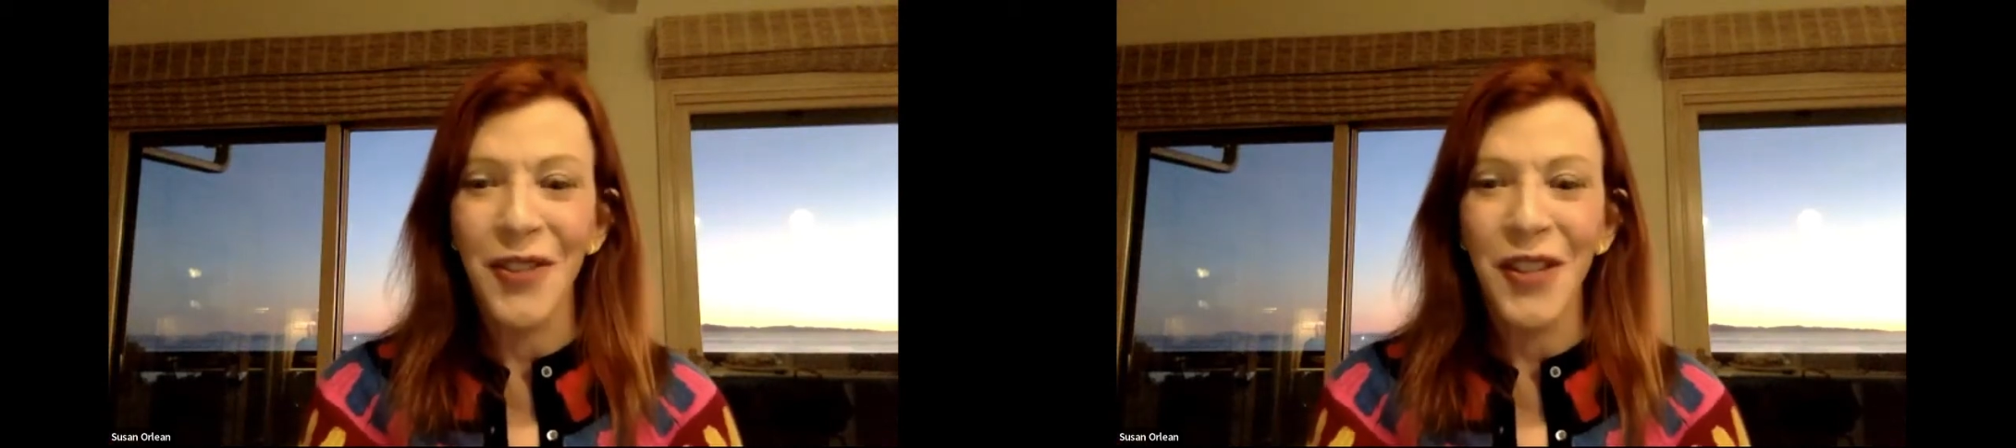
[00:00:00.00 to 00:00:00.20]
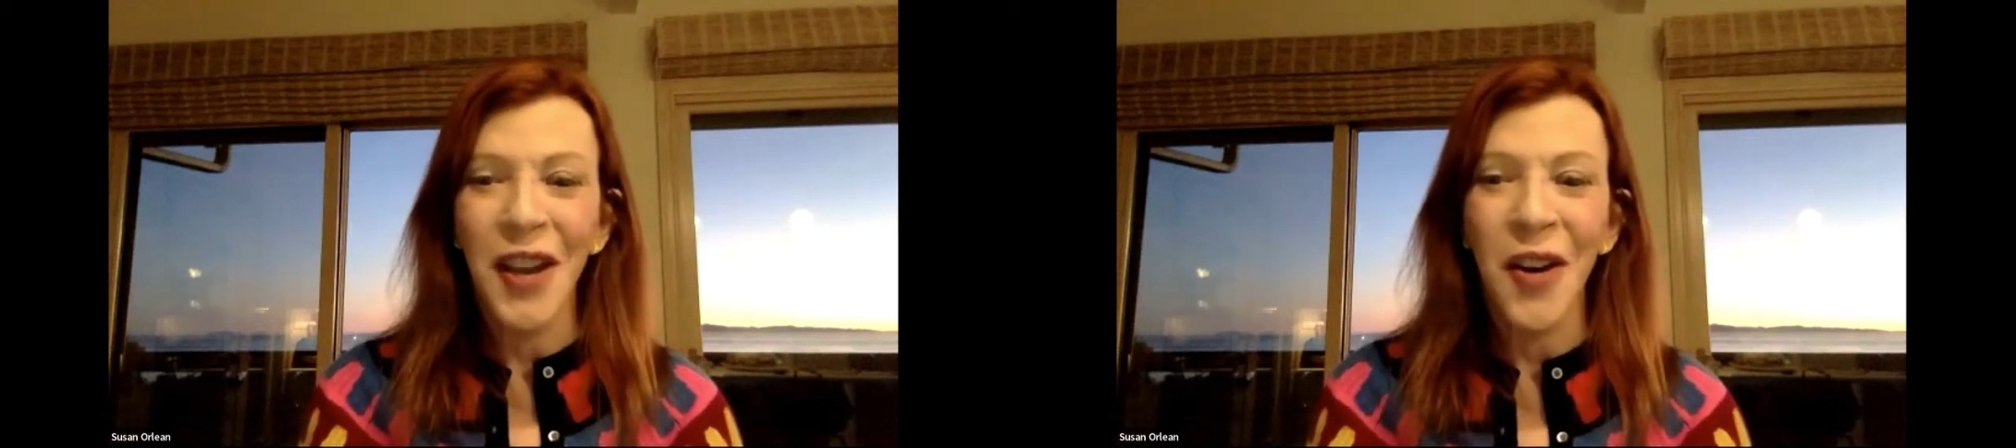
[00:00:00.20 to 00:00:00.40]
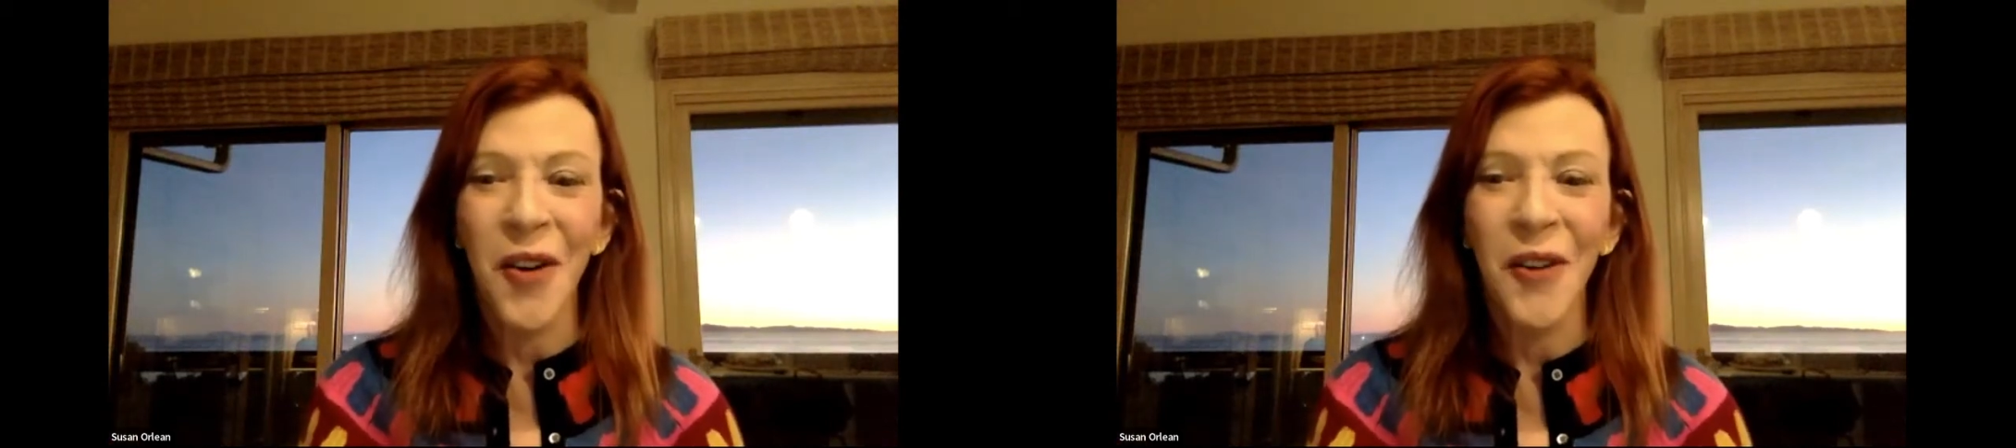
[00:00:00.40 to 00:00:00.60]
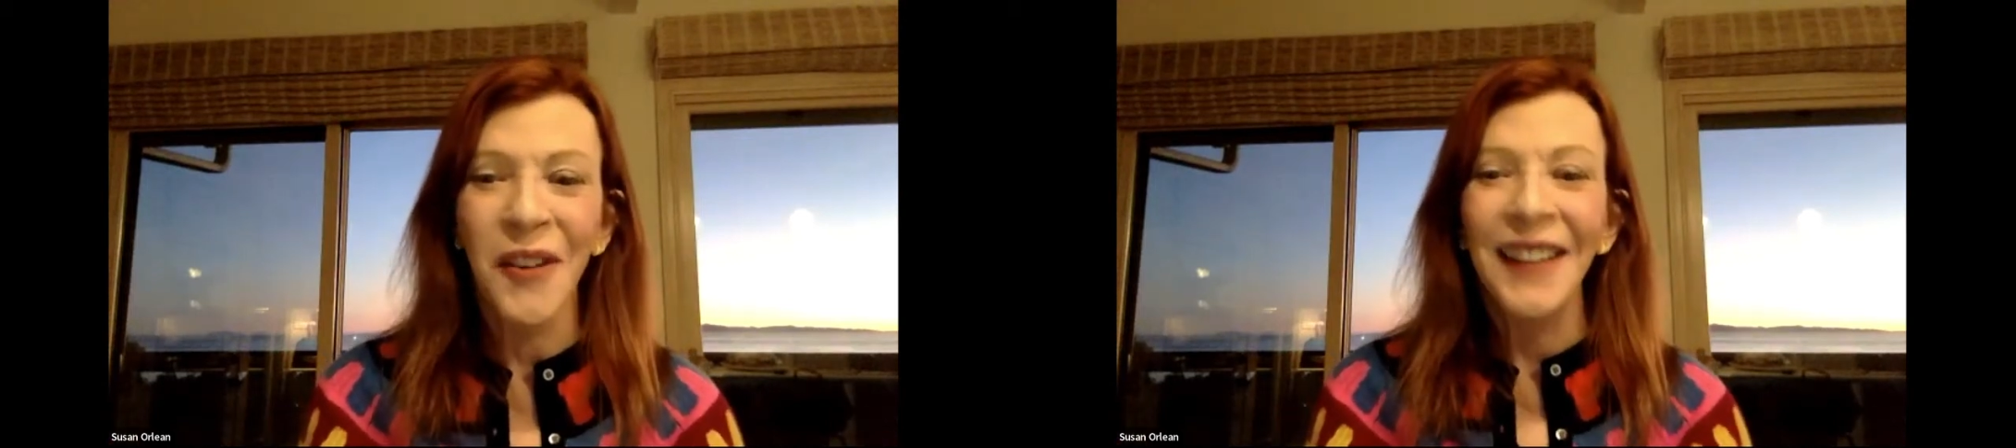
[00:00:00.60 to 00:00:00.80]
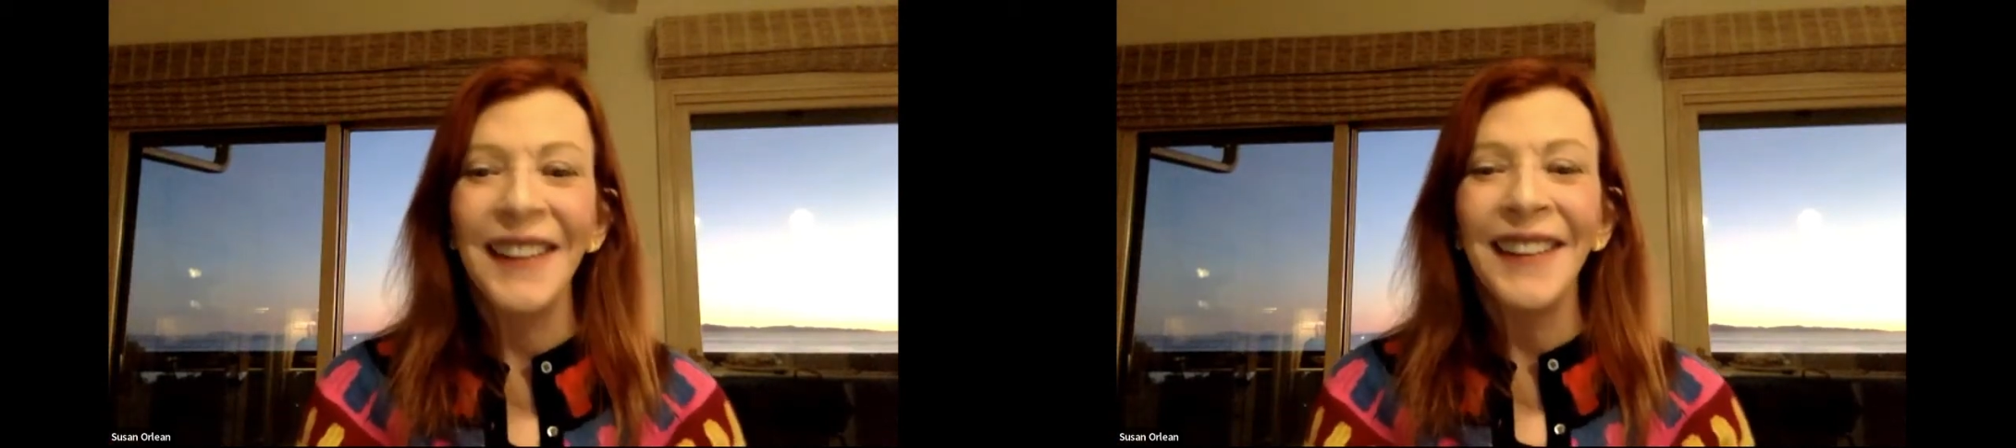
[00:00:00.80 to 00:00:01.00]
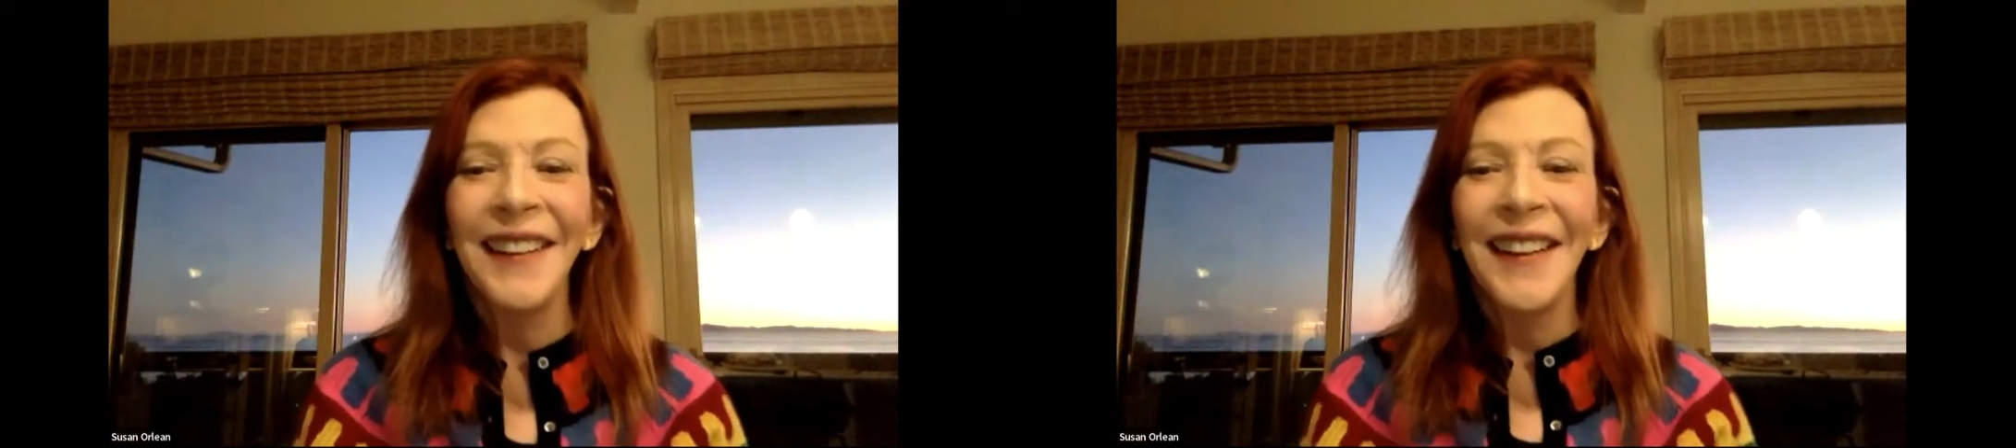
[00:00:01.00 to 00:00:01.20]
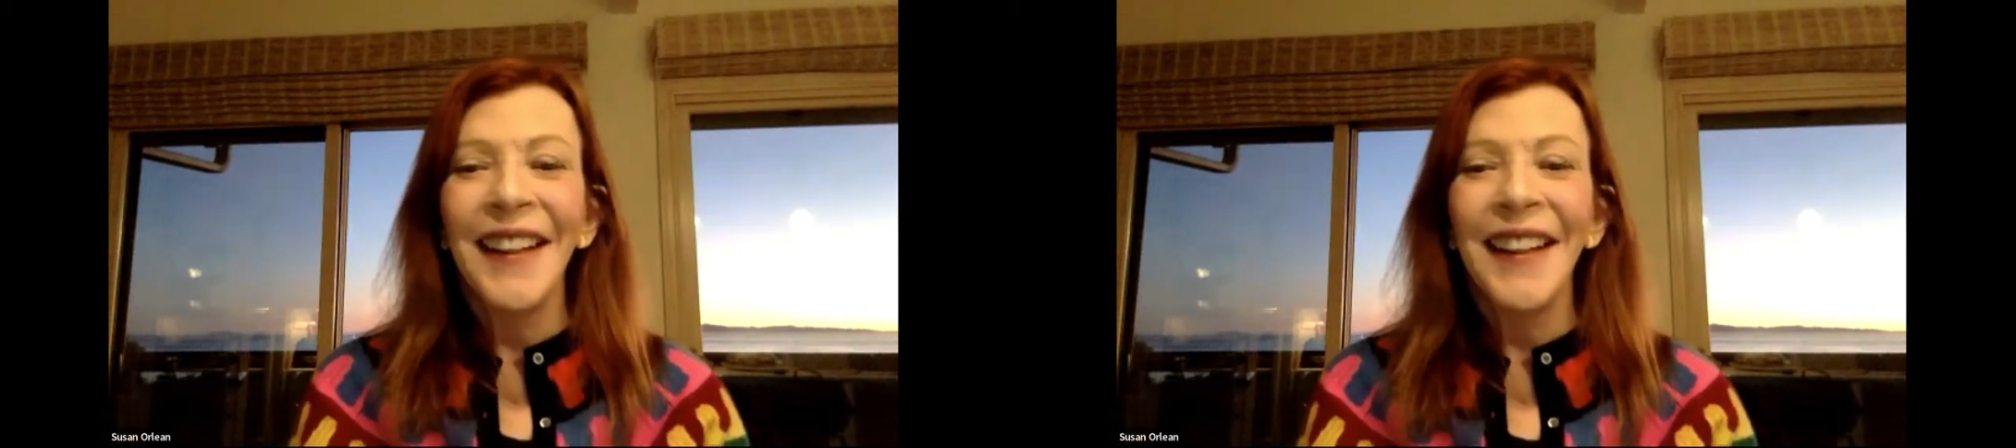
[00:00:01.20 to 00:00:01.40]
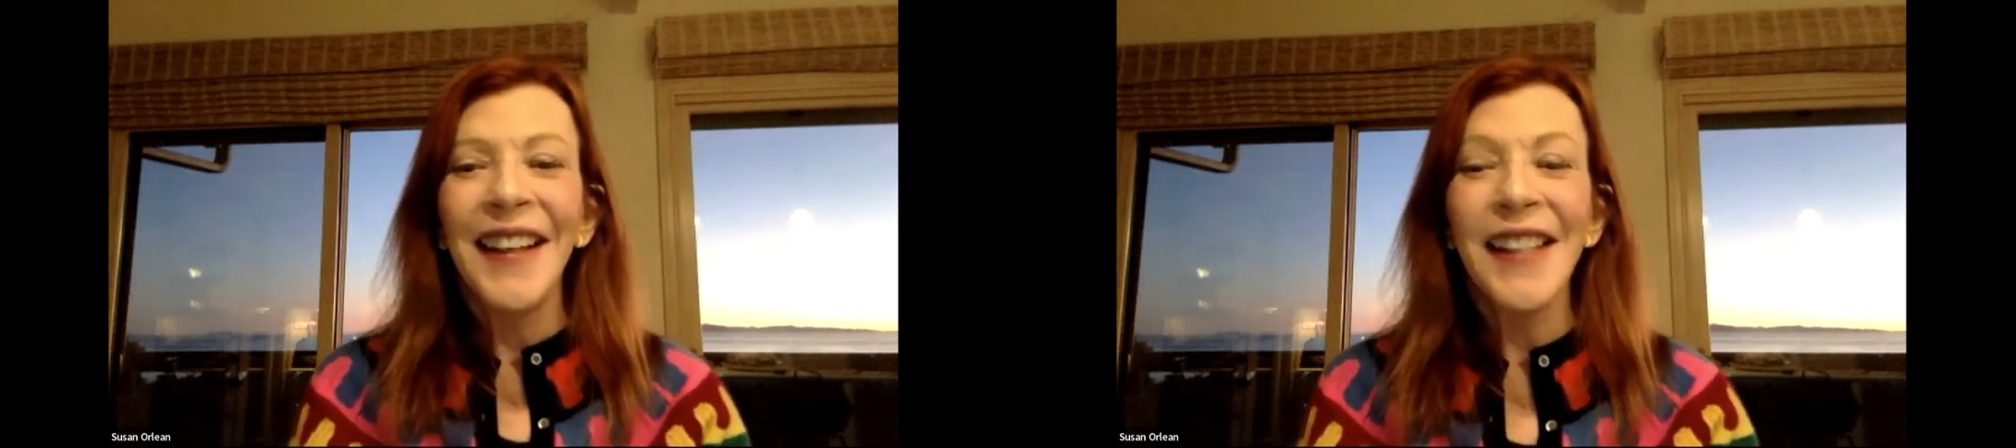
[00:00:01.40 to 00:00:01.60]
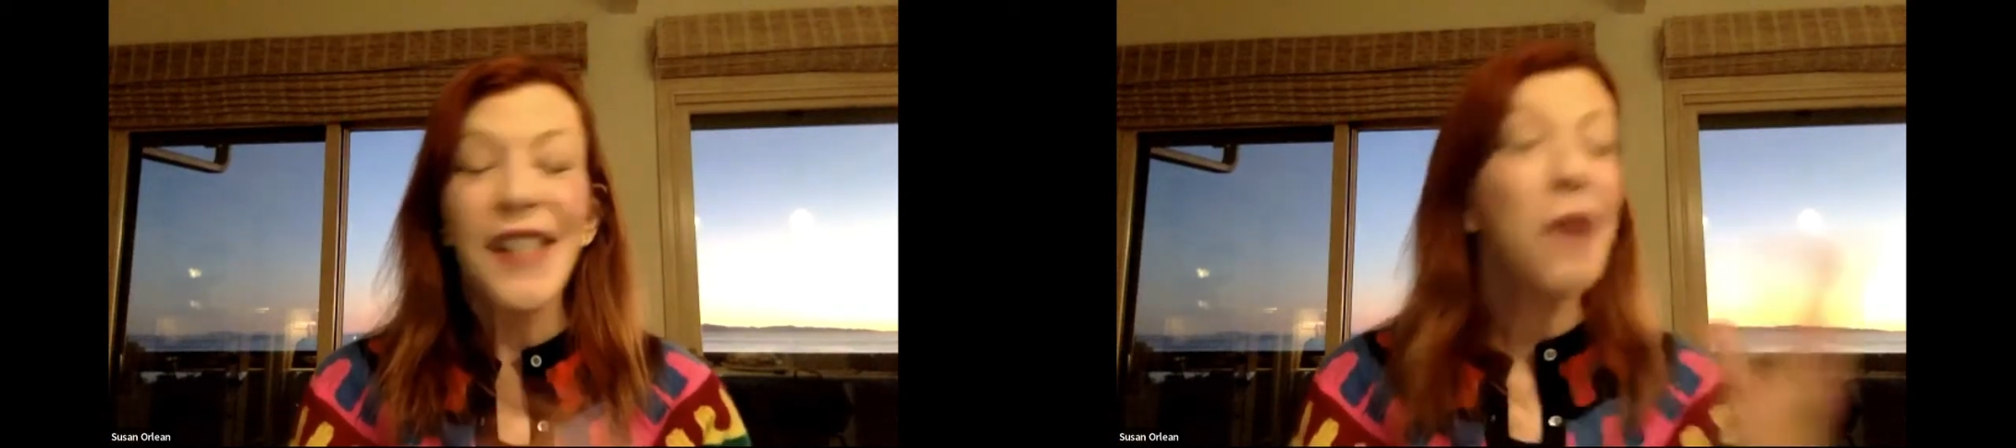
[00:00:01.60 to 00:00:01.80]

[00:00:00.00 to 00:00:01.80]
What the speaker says: So it